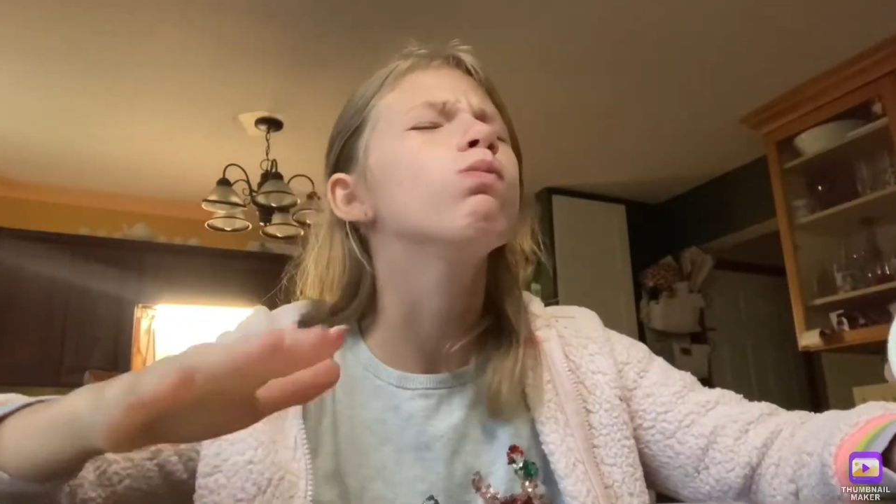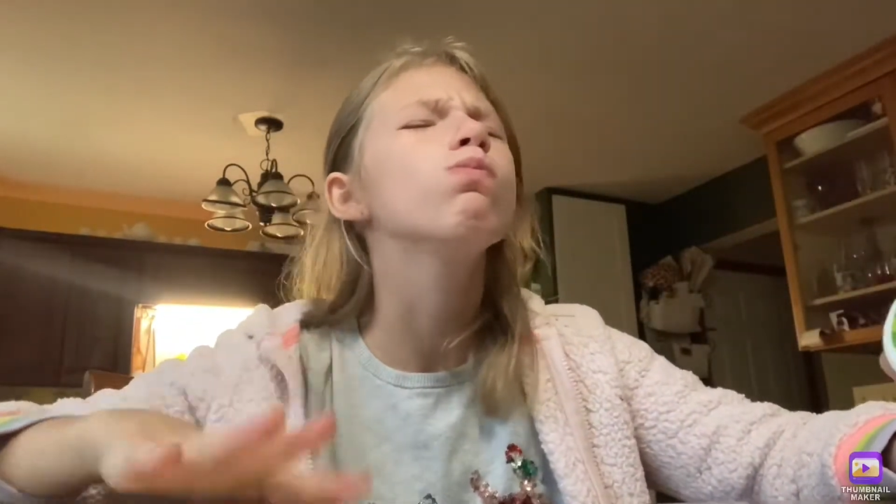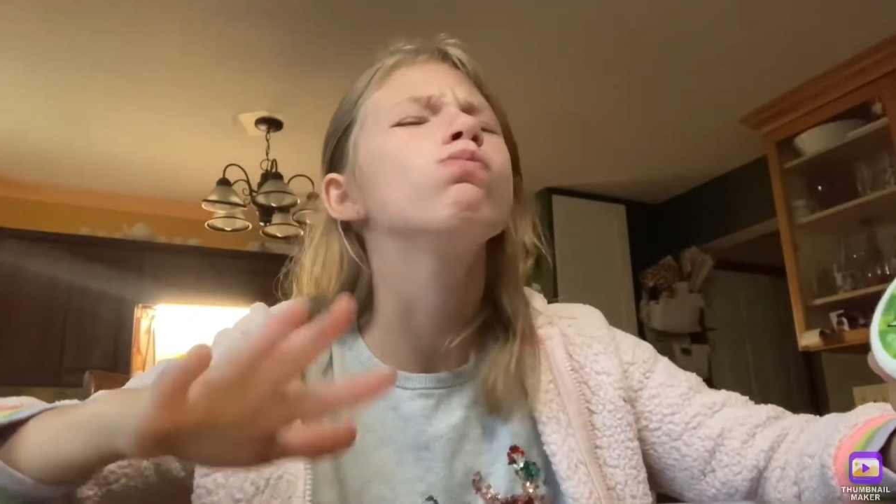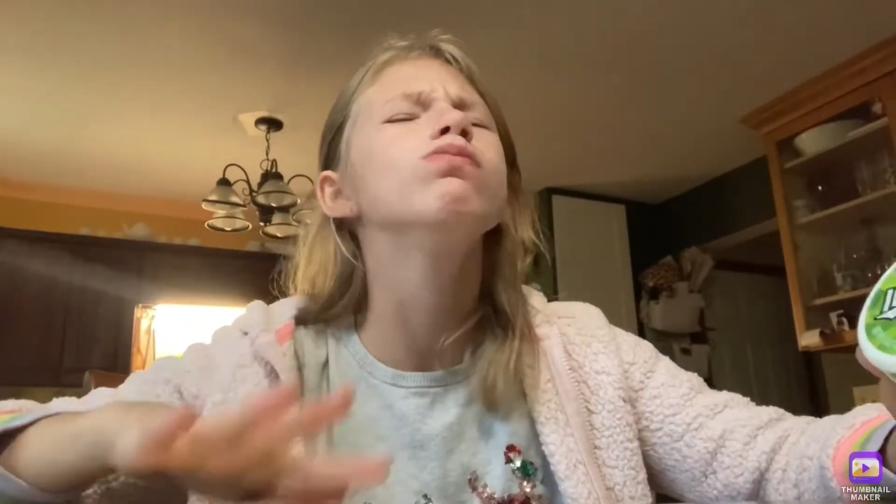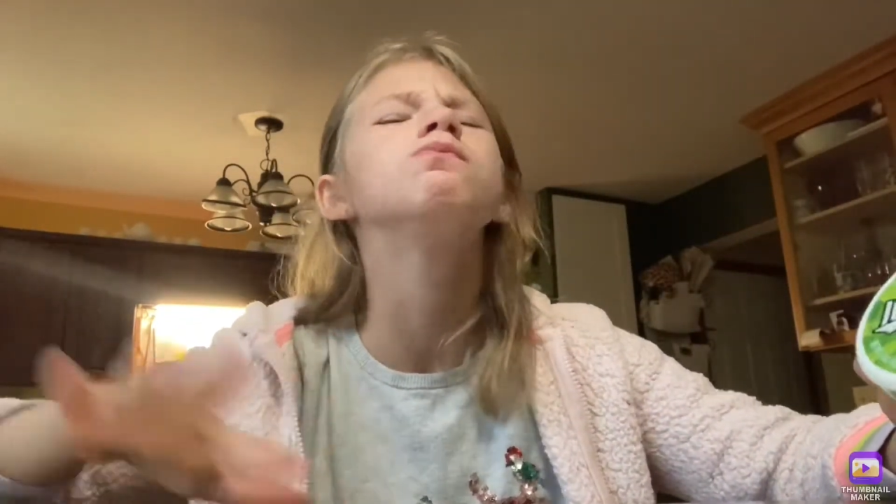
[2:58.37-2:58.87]

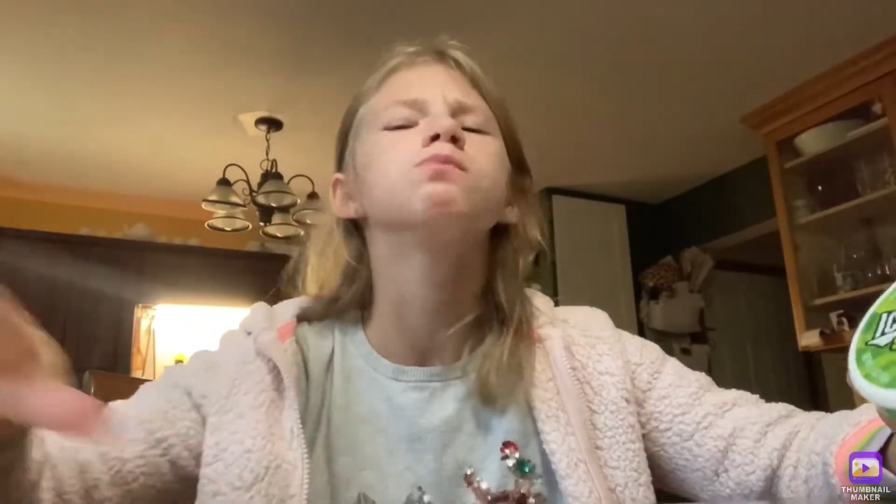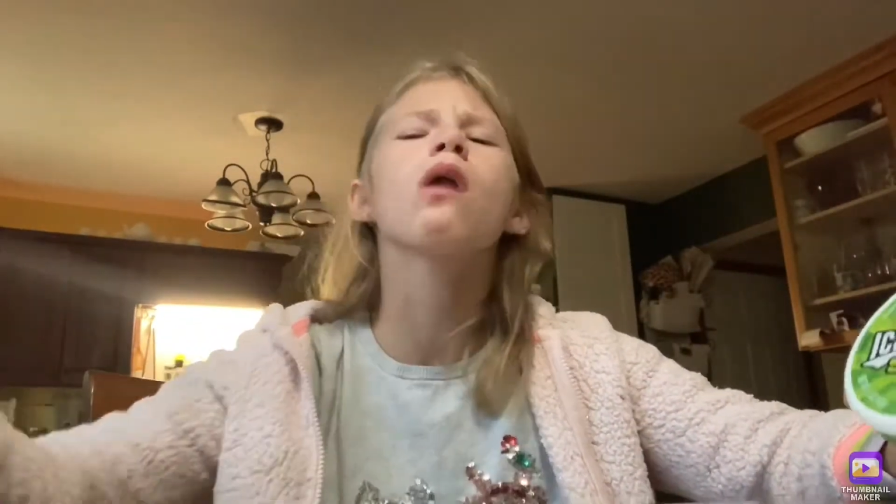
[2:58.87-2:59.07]
Mmm.